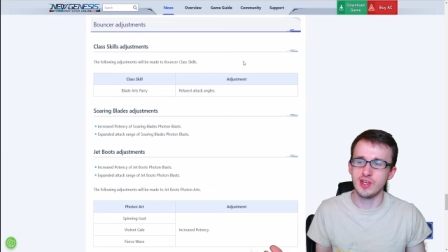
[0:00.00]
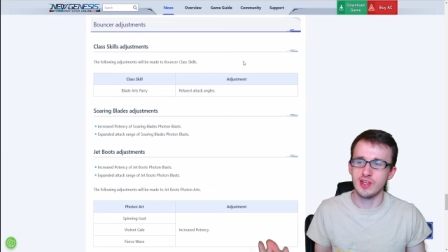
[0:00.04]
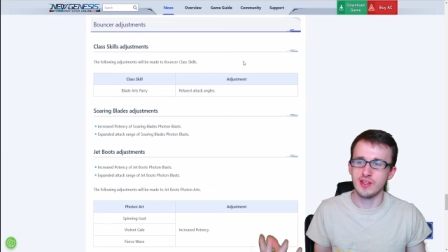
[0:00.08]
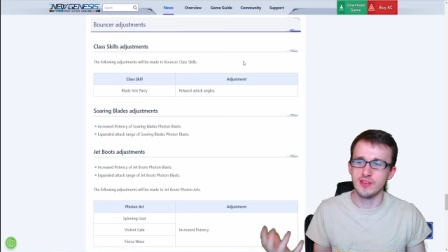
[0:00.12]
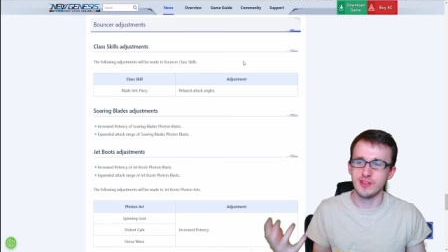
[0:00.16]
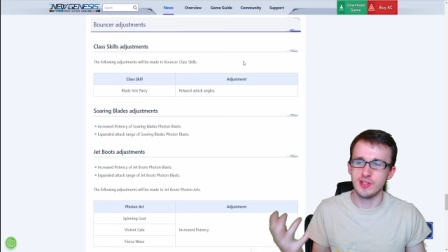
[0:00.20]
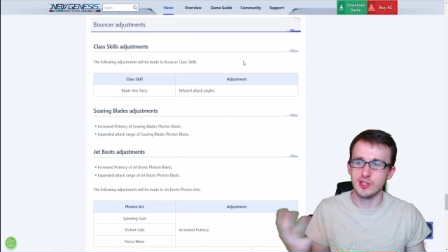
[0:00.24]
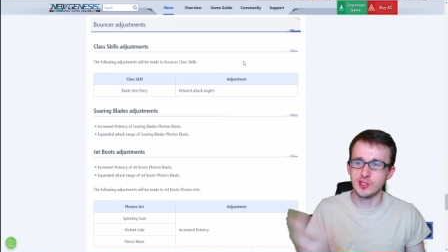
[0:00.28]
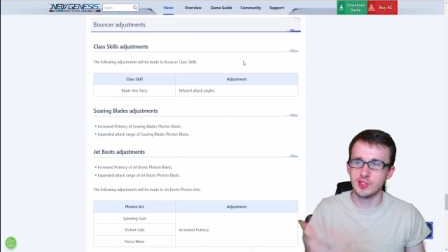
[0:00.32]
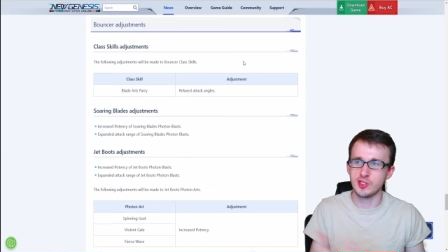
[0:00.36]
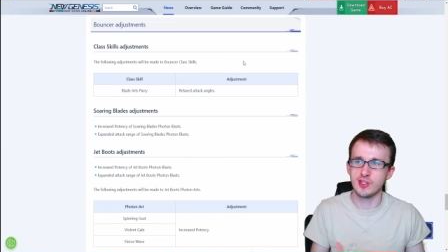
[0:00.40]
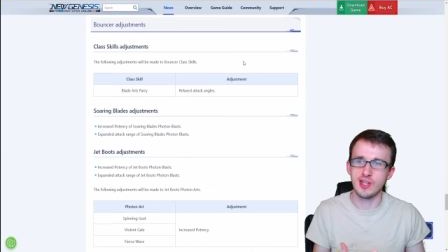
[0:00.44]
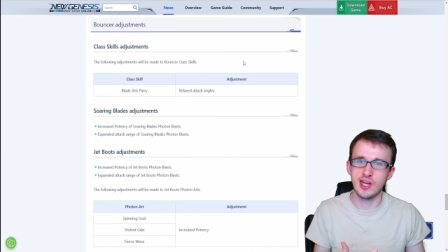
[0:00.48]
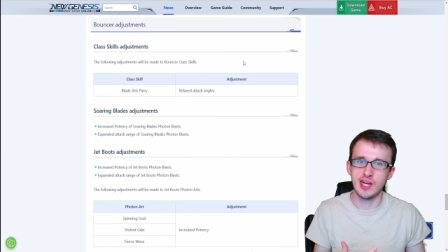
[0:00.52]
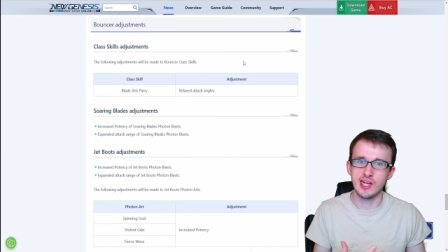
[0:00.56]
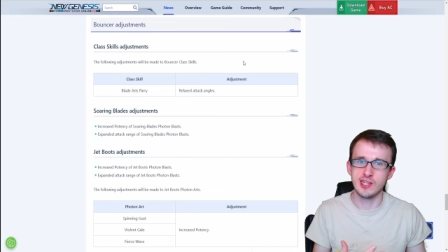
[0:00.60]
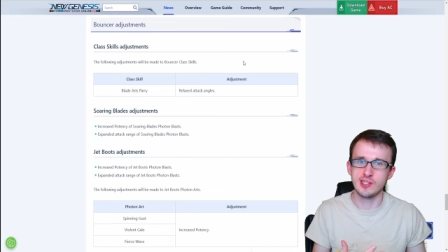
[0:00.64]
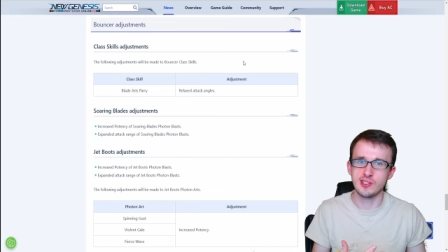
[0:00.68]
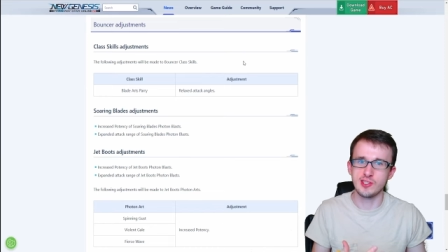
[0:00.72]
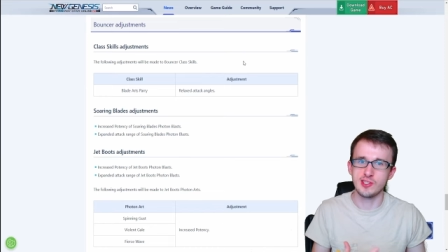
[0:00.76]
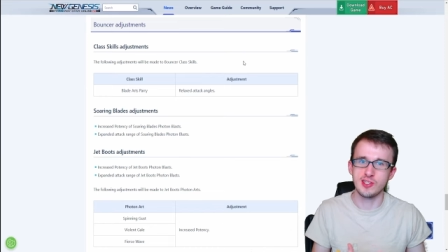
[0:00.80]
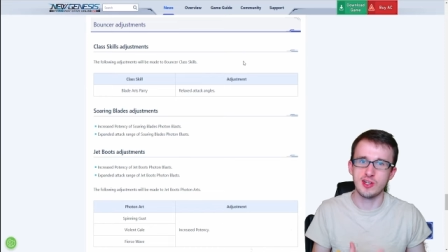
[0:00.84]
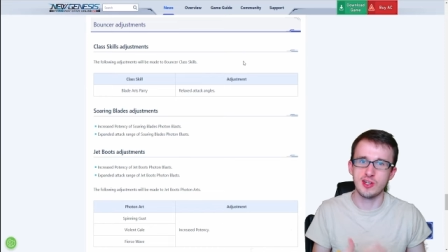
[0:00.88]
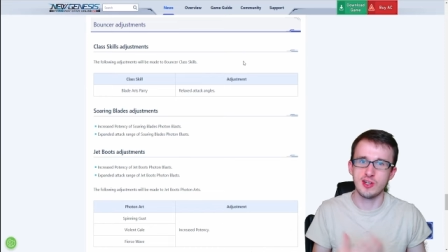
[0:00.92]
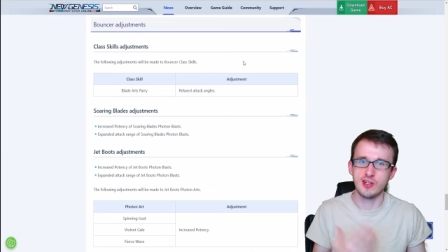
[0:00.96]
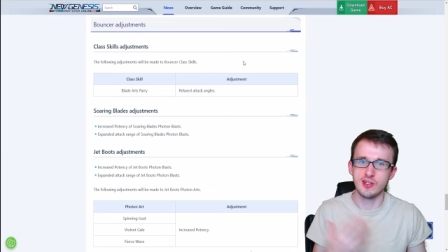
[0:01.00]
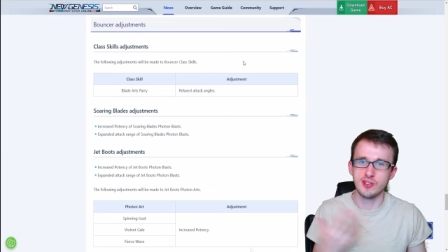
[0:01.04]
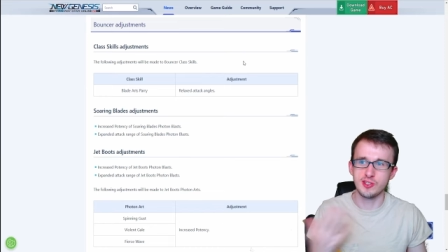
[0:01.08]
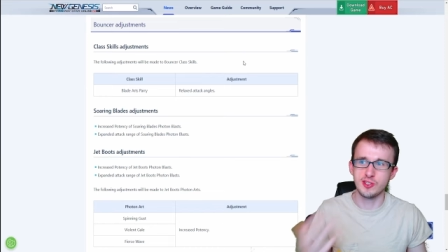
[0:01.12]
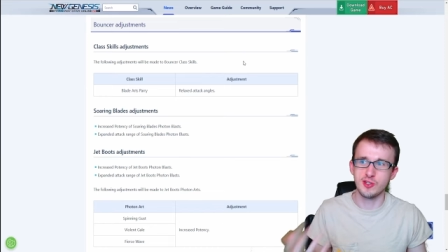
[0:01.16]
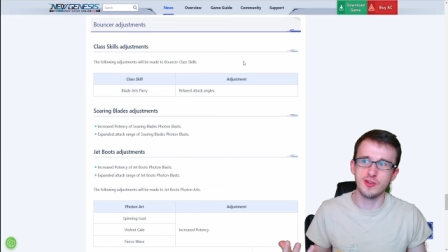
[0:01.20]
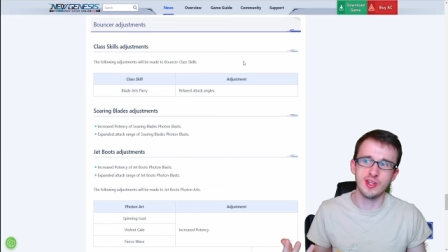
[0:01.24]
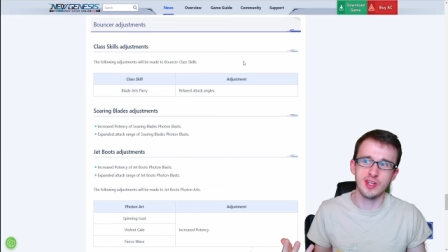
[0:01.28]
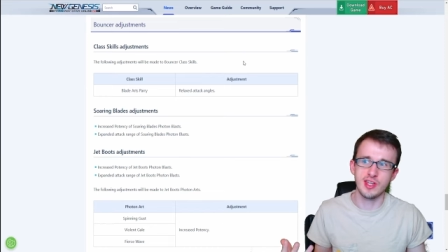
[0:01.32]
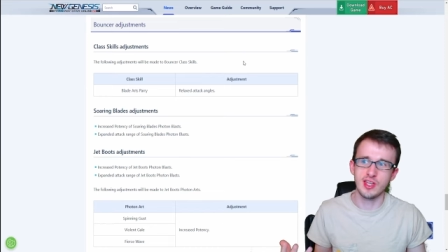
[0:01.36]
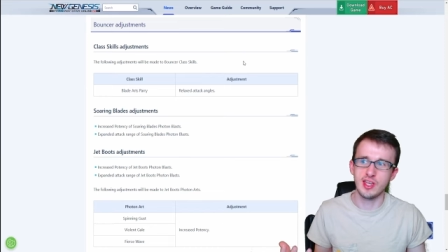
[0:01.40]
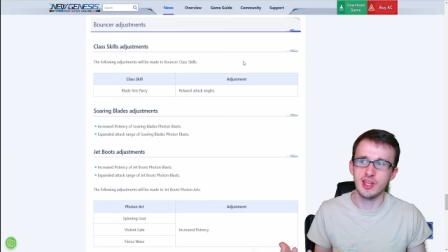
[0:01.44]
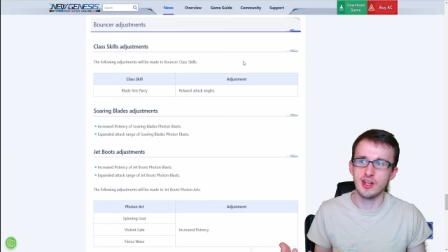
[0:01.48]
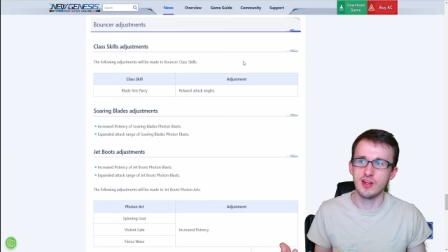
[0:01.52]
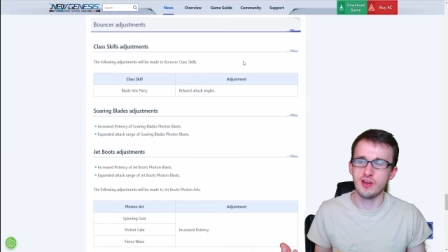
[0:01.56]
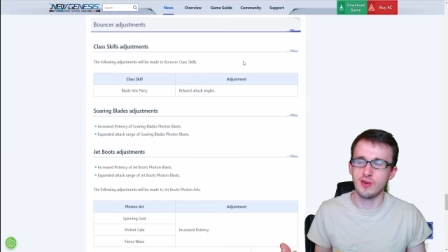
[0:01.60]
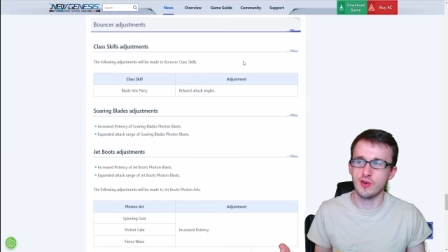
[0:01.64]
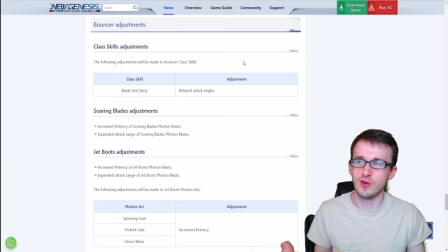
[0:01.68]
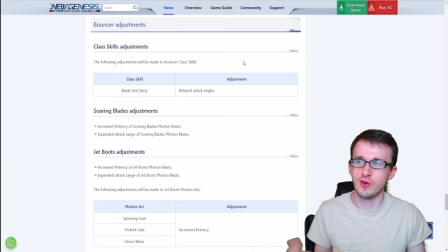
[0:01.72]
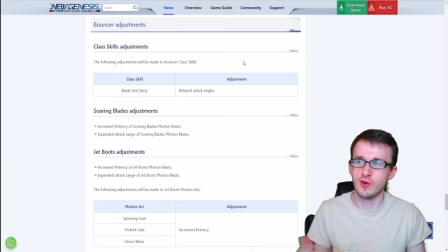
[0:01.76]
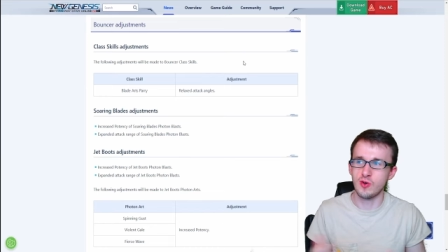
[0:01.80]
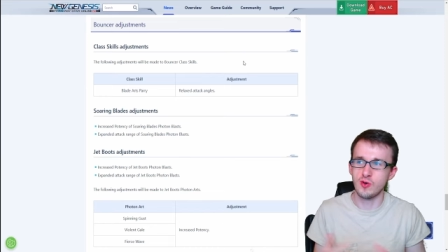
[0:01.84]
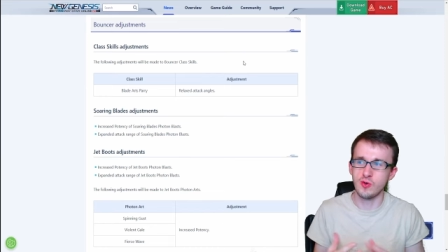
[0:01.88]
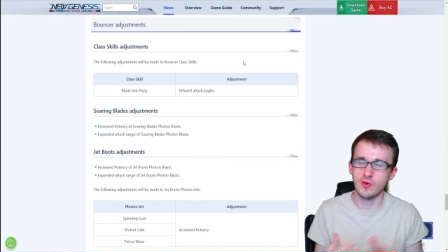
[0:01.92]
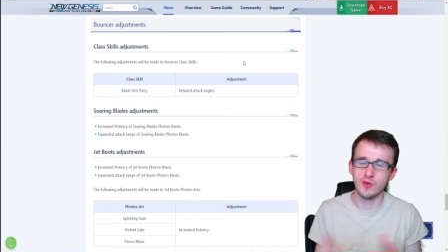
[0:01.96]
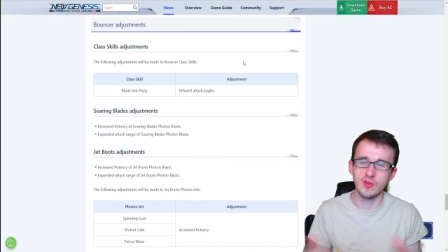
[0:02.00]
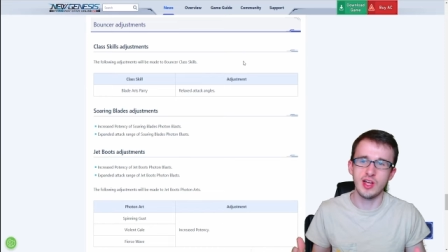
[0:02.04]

this class also didn't get a whole